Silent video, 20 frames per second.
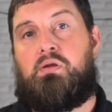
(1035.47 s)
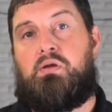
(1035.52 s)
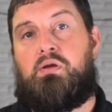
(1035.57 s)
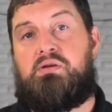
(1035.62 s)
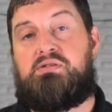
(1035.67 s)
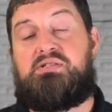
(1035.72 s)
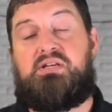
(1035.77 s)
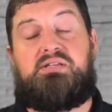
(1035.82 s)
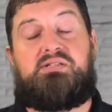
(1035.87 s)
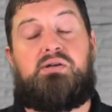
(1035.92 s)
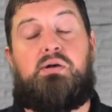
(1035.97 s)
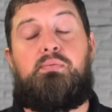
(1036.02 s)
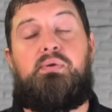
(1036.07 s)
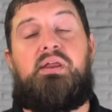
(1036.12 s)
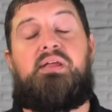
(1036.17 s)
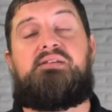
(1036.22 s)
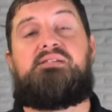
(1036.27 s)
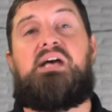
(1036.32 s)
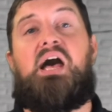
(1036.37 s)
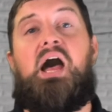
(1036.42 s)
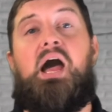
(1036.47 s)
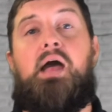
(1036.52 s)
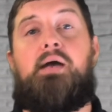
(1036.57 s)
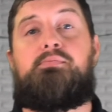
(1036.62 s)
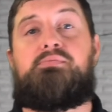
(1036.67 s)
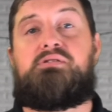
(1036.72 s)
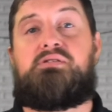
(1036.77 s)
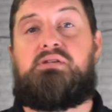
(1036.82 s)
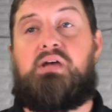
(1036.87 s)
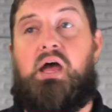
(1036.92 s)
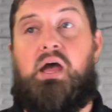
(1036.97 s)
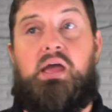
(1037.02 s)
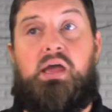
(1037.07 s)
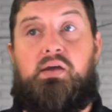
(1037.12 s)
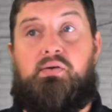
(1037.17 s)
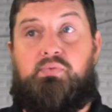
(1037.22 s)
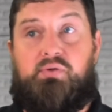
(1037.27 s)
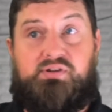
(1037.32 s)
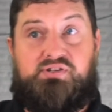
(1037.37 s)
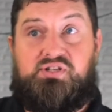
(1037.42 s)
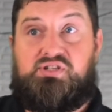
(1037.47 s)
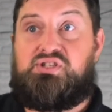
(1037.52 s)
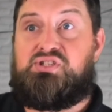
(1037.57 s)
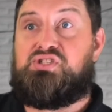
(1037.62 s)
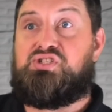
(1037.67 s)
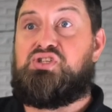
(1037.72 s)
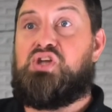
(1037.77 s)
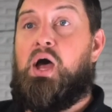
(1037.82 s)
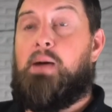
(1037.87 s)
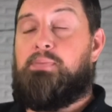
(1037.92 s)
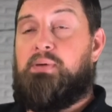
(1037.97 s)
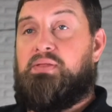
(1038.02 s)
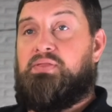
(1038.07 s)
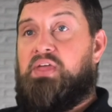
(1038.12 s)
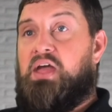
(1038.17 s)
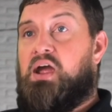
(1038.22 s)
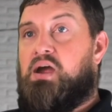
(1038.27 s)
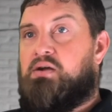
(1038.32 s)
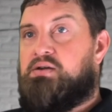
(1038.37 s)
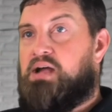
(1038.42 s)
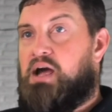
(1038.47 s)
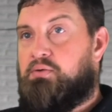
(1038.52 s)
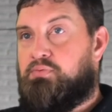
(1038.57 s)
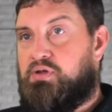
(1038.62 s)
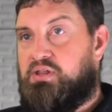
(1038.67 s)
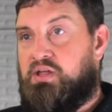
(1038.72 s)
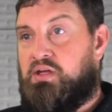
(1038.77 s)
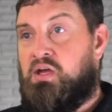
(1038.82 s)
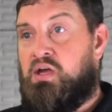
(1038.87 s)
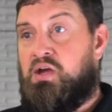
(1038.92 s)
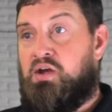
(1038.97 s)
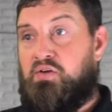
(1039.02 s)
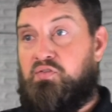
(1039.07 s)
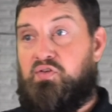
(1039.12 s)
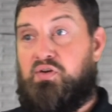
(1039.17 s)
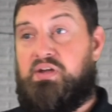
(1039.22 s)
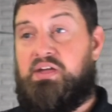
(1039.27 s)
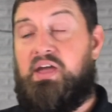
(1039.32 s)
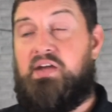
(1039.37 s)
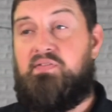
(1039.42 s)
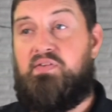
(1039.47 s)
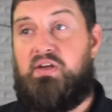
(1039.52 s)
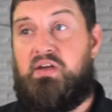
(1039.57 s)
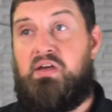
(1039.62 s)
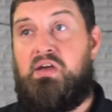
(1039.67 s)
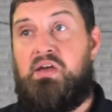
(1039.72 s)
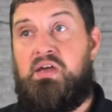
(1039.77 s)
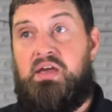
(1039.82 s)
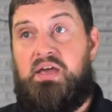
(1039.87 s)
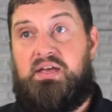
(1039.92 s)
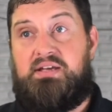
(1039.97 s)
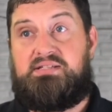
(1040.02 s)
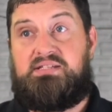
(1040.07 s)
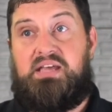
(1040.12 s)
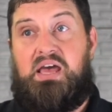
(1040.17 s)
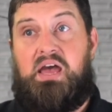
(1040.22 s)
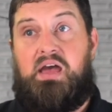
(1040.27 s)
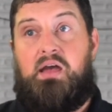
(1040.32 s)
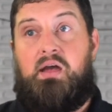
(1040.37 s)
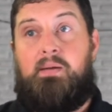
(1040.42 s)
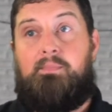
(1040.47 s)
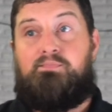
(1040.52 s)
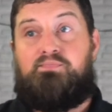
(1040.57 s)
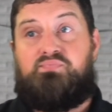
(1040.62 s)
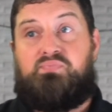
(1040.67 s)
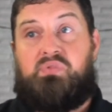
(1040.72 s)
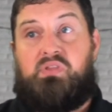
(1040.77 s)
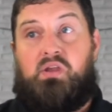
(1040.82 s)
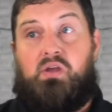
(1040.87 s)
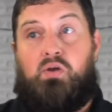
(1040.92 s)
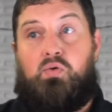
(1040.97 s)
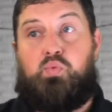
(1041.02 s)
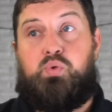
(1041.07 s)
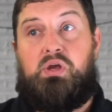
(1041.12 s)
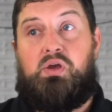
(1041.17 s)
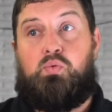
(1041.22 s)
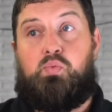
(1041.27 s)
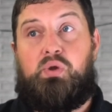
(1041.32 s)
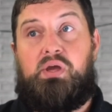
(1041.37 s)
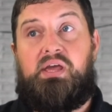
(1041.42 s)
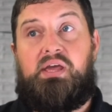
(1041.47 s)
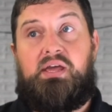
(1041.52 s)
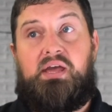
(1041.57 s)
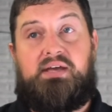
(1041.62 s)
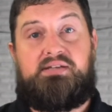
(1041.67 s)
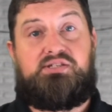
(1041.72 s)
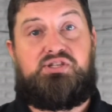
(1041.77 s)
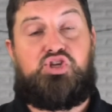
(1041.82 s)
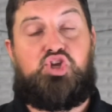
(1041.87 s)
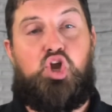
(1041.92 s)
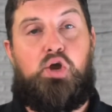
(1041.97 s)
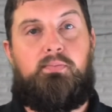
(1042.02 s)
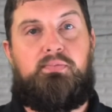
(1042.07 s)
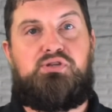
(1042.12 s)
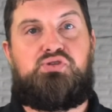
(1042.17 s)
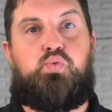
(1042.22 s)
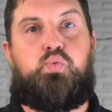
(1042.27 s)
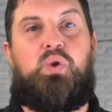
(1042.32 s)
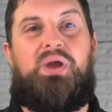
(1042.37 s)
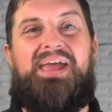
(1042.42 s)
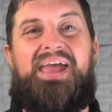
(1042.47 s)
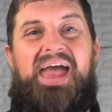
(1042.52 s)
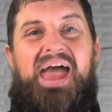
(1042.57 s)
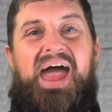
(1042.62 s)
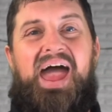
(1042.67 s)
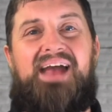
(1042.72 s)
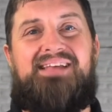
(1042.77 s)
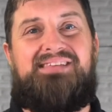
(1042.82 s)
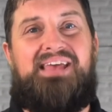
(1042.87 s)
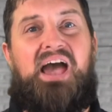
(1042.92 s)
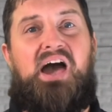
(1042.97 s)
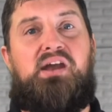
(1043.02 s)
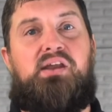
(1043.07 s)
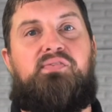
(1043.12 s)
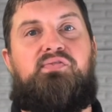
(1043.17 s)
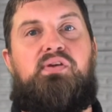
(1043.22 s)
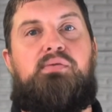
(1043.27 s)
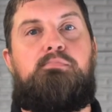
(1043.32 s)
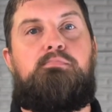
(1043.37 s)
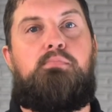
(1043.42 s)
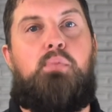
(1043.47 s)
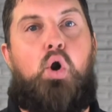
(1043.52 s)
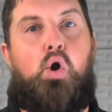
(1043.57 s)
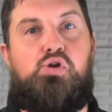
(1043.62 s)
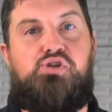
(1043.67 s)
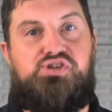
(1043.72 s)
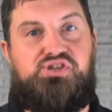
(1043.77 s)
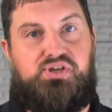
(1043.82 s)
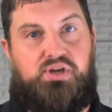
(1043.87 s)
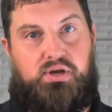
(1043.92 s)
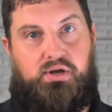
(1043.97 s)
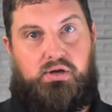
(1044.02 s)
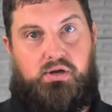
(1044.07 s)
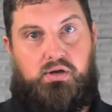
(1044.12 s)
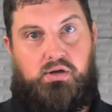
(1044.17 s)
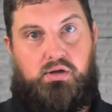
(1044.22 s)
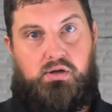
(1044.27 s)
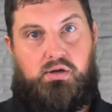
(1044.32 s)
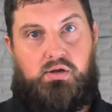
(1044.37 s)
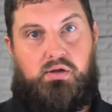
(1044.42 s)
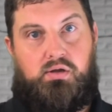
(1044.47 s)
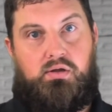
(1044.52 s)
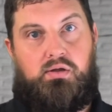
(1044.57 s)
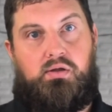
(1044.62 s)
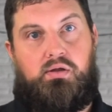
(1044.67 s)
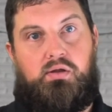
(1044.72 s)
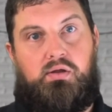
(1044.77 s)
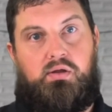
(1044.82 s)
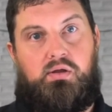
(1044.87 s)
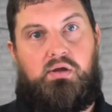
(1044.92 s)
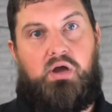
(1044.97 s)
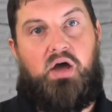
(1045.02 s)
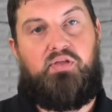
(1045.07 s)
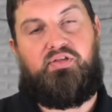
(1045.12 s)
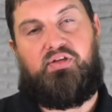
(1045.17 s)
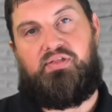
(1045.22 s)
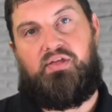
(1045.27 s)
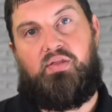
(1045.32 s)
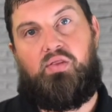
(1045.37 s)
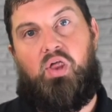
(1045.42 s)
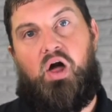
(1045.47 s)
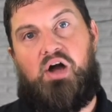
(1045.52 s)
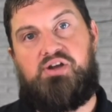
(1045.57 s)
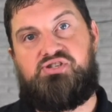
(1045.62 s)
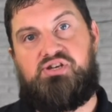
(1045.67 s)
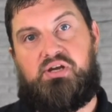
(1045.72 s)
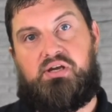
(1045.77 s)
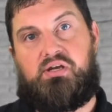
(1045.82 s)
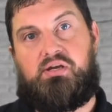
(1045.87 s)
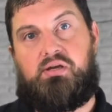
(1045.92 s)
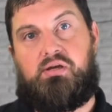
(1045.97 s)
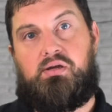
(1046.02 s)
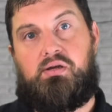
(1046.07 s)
See, so many times, I, we're just stopping there, not really forgiving, is that we, we as humans, we act out of emotion other than logic.